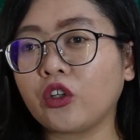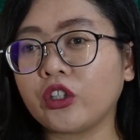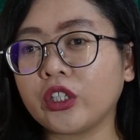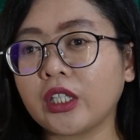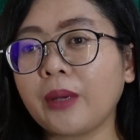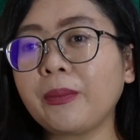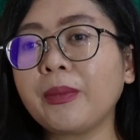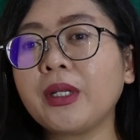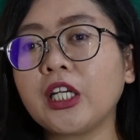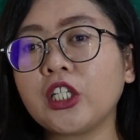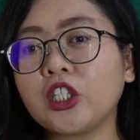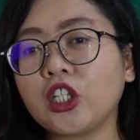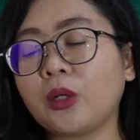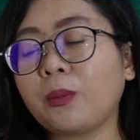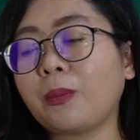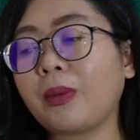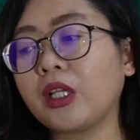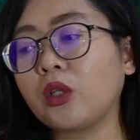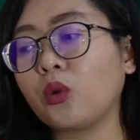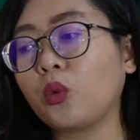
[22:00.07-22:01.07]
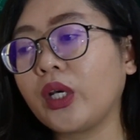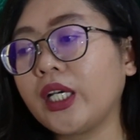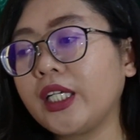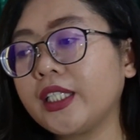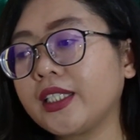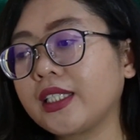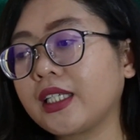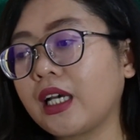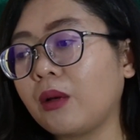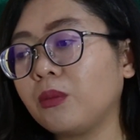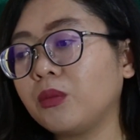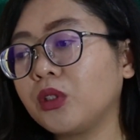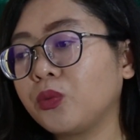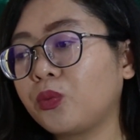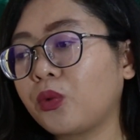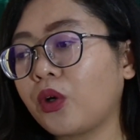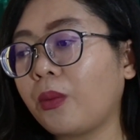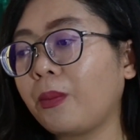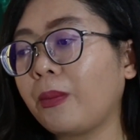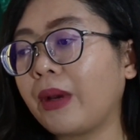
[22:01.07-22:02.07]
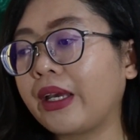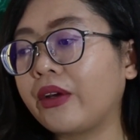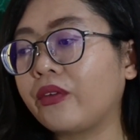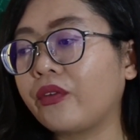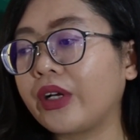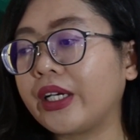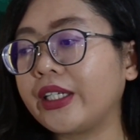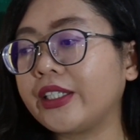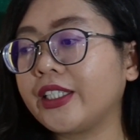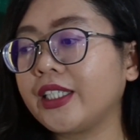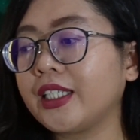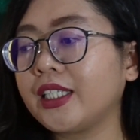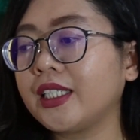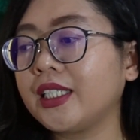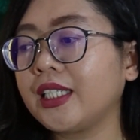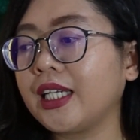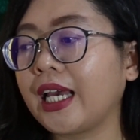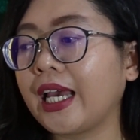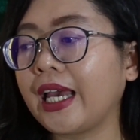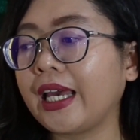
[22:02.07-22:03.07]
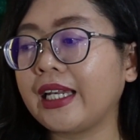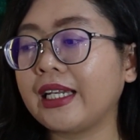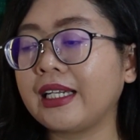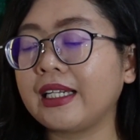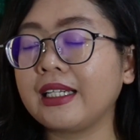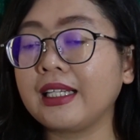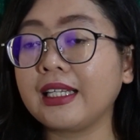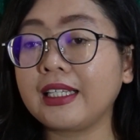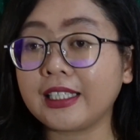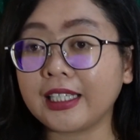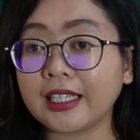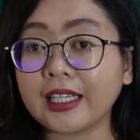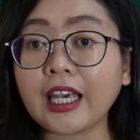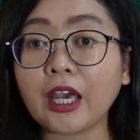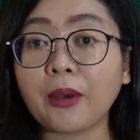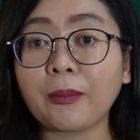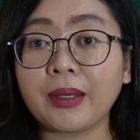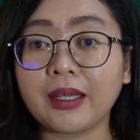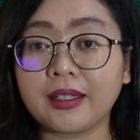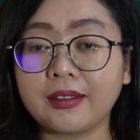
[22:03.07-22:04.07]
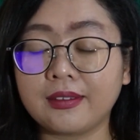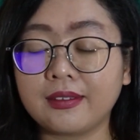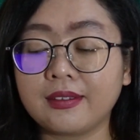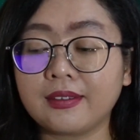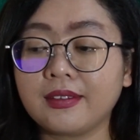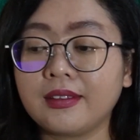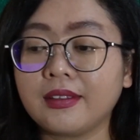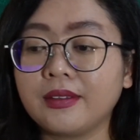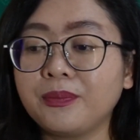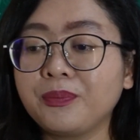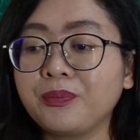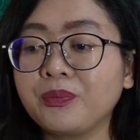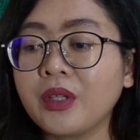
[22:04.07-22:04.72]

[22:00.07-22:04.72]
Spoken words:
contamination pathways comes from migration and leaching chemicals.